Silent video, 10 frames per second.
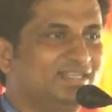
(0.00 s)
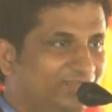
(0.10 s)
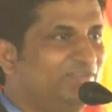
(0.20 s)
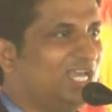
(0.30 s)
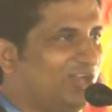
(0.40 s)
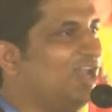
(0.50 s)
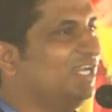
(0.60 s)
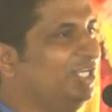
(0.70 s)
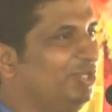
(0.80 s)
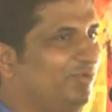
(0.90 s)
We are all
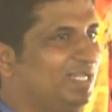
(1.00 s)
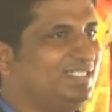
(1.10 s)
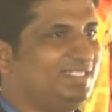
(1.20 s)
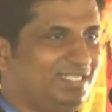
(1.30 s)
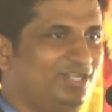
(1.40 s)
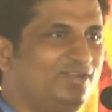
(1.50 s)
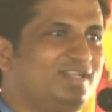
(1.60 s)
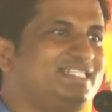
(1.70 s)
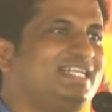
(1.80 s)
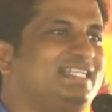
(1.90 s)
individuals,
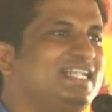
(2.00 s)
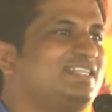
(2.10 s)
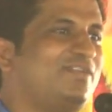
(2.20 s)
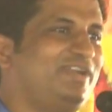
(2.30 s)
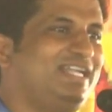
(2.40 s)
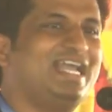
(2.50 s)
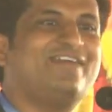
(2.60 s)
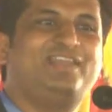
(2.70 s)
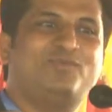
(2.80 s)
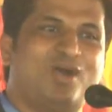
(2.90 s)
individual citizens of India.
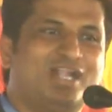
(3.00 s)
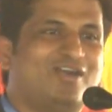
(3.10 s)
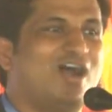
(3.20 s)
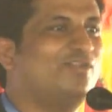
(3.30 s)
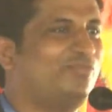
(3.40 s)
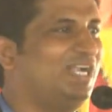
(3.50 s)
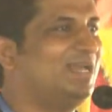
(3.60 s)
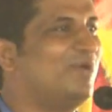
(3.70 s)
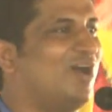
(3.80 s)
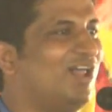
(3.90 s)
We want all
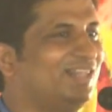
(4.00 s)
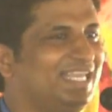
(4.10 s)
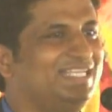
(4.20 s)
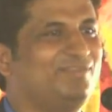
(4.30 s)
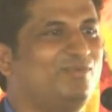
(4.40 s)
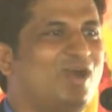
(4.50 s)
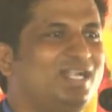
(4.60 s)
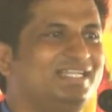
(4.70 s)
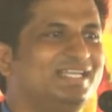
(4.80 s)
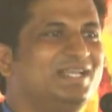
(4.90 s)
freedom, all things we
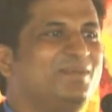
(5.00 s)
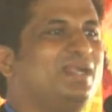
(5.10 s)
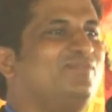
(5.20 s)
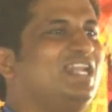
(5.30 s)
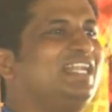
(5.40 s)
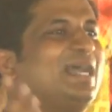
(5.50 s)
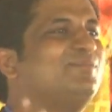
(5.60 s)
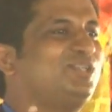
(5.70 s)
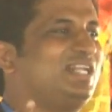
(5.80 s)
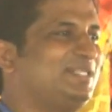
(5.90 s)
want. But when it comes
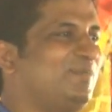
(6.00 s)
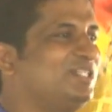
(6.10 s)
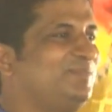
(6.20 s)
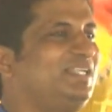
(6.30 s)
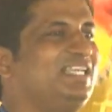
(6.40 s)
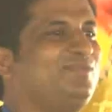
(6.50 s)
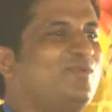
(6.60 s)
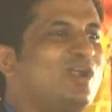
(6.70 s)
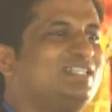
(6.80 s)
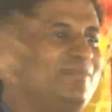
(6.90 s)
to responsibilities, we
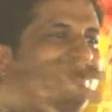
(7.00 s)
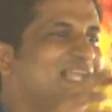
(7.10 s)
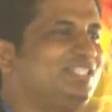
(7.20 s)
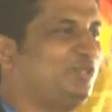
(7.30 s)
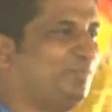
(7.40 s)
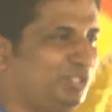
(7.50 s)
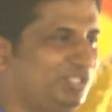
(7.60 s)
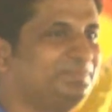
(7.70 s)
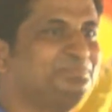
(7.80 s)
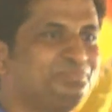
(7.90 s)
want somebody else to push.
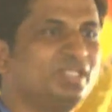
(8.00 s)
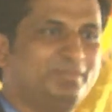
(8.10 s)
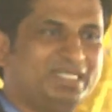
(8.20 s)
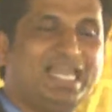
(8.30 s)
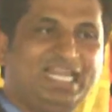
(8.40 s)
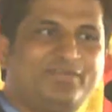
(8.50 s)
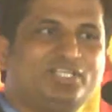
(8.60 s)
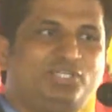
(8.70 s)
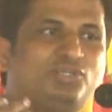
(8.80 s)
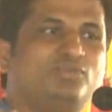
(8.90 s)
But I
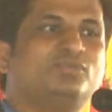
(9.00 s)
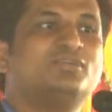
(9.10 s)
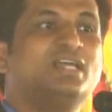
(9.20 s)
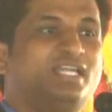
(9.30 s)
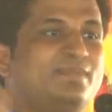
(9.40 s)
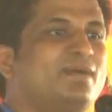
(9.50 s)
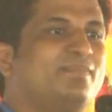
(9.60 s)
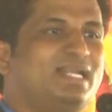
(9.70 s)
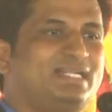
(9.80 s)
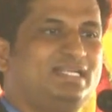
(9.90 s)
request you to
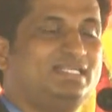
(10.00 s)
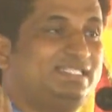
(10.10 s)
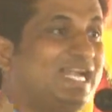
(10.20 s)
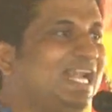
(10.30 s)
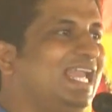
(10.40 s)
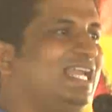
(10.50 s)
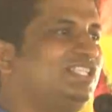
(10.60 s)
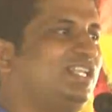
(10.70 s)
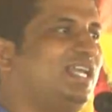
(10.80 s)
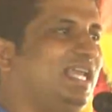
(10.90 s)
remember studying
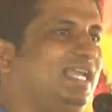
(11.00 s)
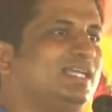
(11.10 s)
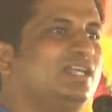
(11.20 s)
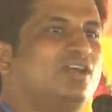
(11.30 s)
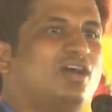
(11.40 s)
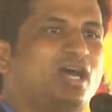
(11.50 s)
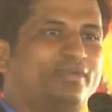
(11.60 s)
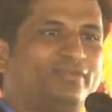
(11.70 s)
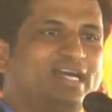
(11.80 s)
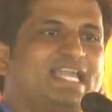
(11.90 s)
engineering or
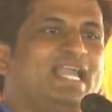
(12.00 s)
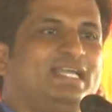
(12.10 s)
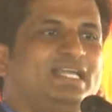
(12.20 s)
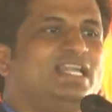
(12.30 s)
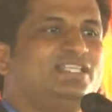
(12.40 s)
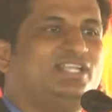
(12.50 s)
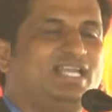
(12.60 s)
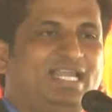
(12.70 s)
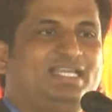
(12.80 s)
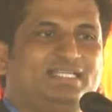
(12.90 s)
working in
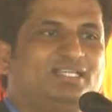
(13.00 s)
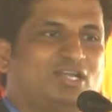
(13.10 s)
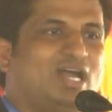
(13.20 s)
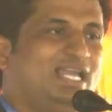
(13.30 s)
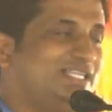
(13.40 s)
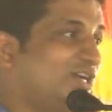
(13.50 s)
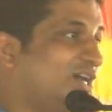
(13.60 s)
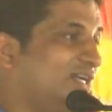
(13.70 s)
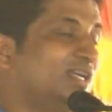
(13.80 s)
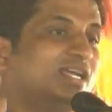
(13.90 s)
engineering college
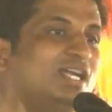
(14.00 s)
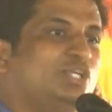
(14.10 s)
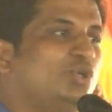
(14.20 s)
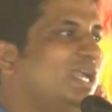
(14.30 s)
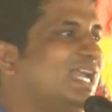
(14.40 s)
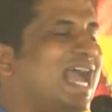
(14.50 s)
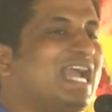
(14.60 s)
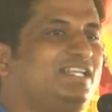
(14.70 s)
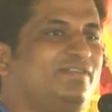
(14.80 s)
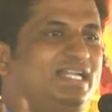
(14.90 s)
or doing an
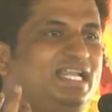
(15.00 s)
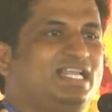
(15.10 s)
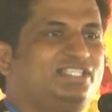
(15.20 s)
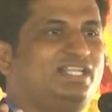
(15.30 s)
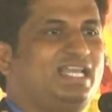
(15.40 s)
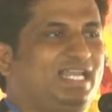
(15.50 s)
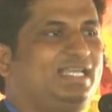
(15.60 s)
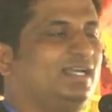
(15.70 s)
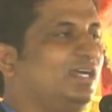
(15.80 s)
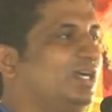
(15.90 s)
activity in
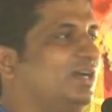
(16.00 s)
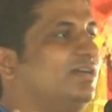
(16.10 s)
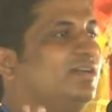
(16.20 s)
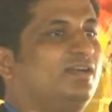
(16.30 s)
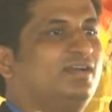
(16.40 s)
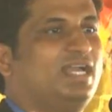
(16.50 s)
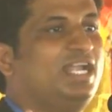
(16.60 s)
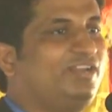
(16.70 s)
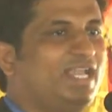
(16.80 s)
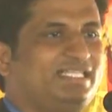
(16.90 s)
engineering
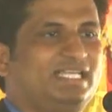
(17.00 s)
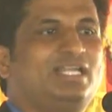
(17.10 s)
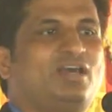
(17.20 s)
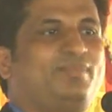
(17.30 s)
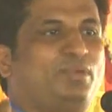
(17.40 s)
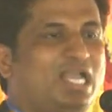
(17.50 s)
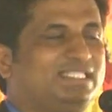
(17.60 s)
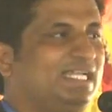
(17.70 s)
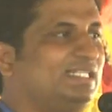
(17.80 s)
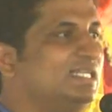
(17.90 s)
education or a
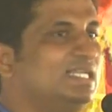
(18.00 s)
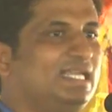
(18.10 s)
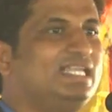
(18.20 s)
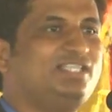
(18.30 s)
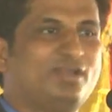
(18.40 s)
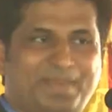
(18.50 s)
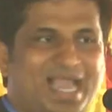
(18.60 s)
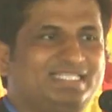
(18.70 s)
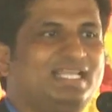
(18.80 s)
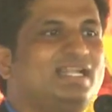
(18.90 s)
project is your
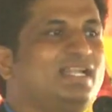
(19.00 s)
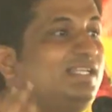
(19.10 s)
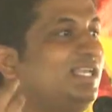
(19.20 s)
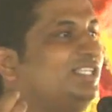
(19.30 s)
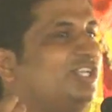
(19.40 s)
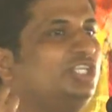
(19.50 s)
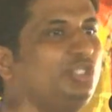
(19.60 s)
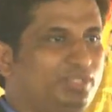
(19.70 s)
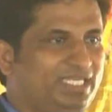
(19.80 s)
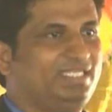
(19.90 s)
passion, is your
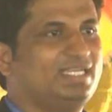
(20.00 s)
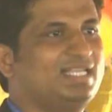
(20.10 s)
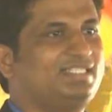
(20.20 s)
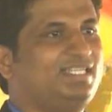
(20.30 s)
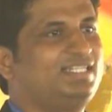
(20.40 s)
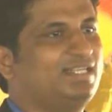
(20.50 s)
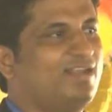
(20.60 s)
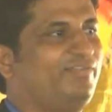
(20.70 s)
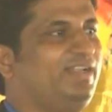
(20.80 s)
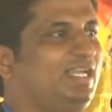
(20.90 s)
duty as a citizen
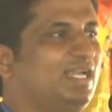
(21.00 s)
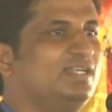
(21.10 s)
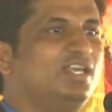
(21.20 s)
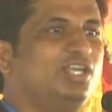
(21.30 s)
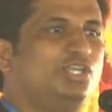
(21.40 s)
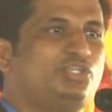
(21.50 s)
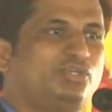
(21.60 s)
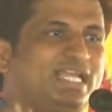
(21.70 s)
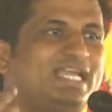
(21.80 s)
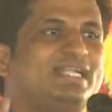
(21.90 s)
of India. You
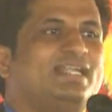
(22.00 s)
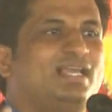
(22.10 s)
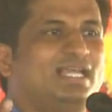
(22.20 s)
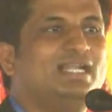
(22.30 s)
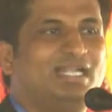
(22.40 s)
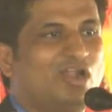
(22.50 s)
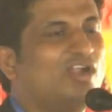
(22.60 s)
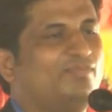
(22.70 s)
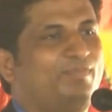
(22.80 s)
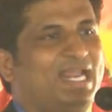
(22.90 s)
should take it in a lot
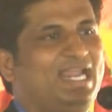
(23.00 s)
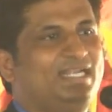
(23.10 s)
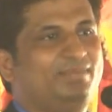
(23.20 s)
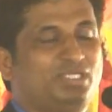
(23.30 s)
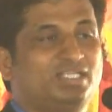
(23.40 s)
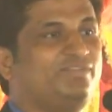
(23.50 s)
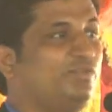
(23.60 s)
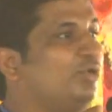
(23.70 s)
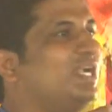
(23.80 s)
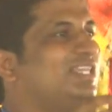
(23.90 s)
of pride because if you
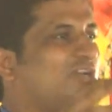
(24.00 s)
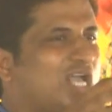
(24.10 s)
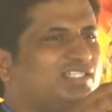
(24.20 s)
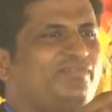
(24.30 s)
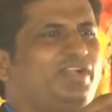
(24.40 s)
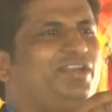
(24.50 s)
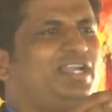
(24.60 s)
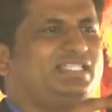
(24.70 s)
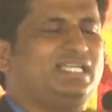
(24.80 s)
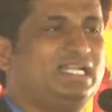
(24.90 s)
look at the cost of
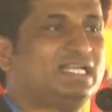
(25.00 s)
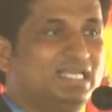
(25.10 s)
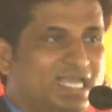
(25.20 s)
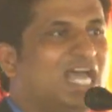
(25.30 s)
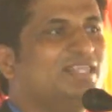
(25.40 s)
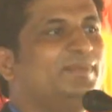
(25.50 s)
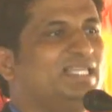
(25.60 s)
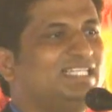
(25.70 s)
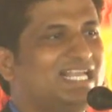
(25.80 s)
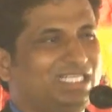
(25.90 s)
education, Andhra
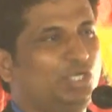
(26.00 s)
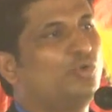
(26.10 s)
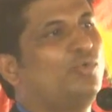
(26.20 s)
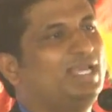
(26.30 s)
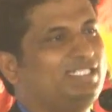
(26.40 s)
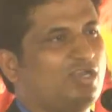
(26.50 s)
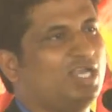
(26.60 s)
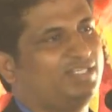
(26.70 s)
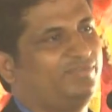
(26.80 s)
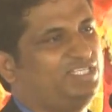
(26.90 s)
Pradesh has the lowest
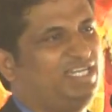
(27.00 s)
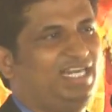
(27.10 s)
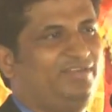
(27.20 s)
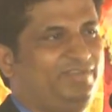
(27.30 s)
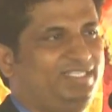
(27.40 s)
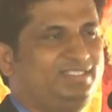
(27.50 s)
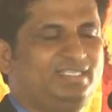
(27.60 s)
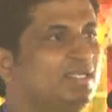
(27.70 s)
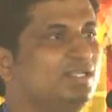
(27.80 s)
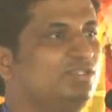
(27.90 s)
cost of engineering fees.
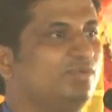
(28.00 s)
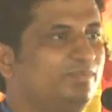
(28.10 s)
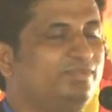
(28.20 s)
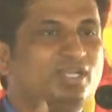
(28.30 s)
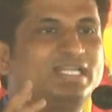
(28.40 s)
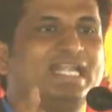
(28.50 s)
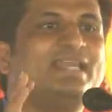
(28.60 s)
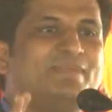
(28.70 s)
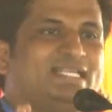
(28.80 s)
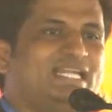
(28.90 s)
So you are getting
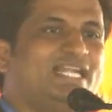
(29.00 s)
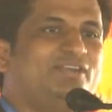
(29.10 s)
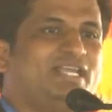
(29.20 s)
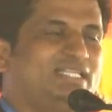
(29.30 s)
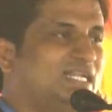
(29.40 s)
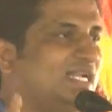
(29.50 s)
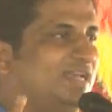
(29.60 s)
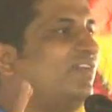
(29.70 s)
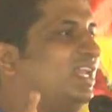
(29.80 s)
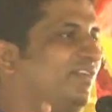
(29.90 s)
best education at a
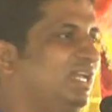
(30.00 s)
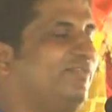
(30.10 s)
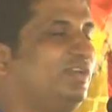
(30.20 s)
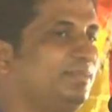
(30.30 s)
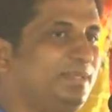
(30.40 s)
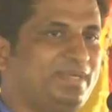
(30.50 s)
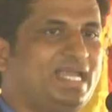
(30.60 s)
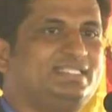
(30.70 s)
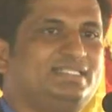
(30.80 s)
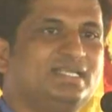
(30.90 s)
very, very affordable
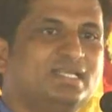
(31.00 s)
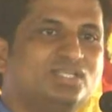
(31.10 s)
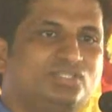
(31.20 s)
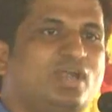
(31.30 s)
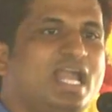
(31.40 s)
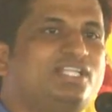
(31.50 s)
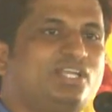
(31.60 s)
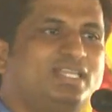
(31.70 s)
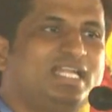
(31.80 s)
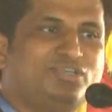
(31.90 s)
price. So
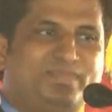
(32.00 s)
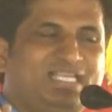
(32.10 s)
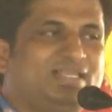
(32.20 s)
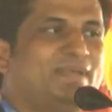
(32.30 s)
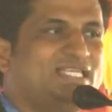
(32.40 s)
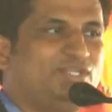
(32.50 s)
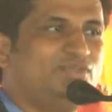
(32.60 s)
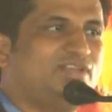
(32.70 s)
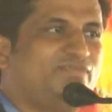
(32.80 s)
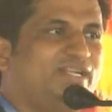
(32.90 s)
ensure that you make the best
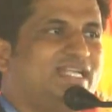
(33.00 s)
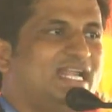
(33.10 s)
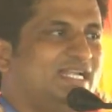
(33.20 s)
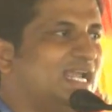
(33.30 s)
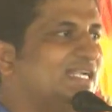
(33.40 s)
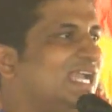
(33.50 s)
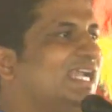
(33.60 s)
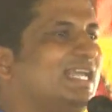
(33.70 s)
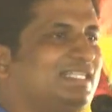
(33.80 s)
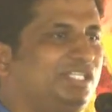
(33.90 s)
use of it and take
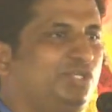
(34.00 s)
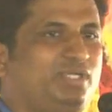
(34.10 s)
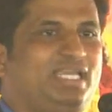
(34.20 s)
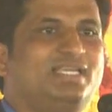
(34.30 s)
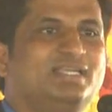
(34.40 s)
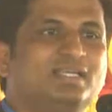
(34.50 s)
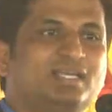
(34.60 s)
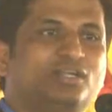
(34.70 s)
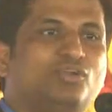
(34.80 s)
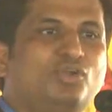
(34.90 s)
it as a duty.
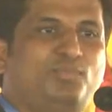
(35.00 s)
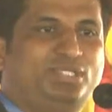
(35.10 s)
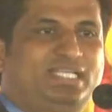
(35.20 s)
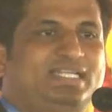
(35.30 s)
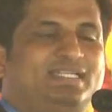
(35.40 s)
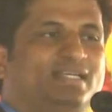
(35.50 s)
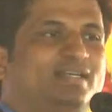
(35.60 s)
Don't push it